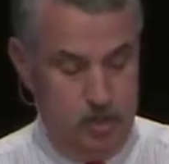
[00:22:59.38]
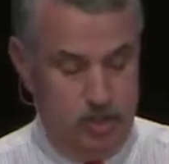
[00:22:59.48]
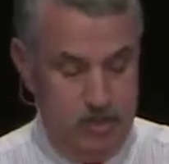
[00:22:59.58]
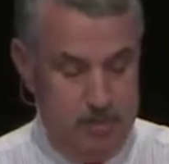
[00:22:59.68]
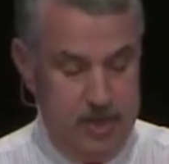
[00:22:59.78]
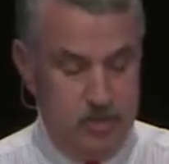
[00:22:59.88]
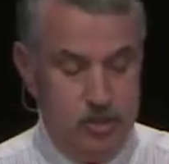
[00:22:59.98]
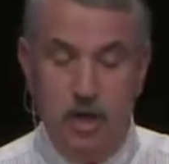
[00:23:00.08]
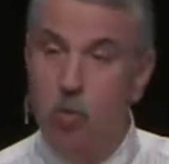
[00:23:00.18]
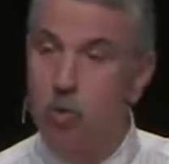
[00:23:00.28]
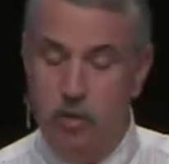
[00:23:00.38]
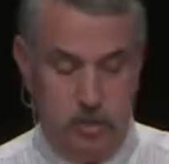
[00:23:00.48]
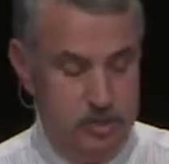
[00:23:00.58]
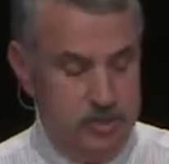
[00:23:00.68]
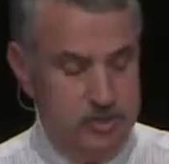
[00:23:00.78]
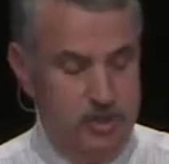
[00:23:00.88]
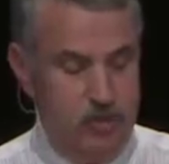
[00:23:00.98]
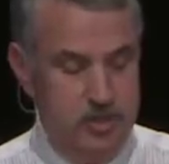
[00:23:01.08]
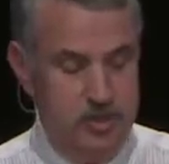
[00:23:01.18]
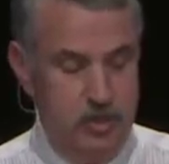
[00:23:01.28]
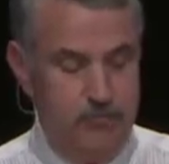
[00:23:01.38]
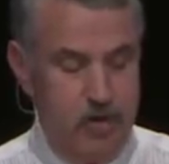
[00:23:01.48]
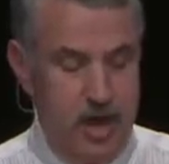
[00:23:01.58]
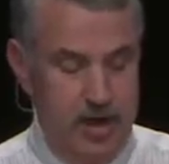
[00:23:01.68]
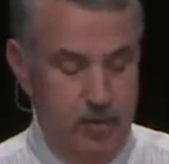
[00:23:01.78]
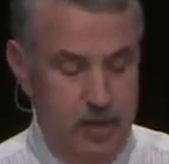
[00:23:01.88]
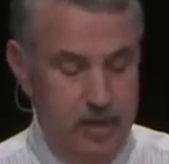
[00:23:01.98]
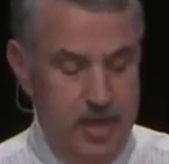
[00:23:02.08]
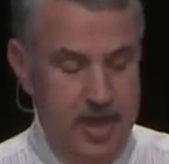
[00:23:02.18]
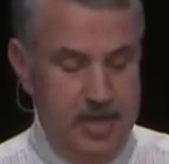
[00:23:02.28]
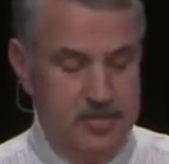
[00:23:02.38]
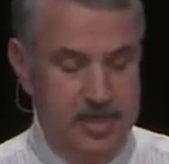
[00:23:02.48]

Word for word: GPAs are now worthless as a criteria for hiring, and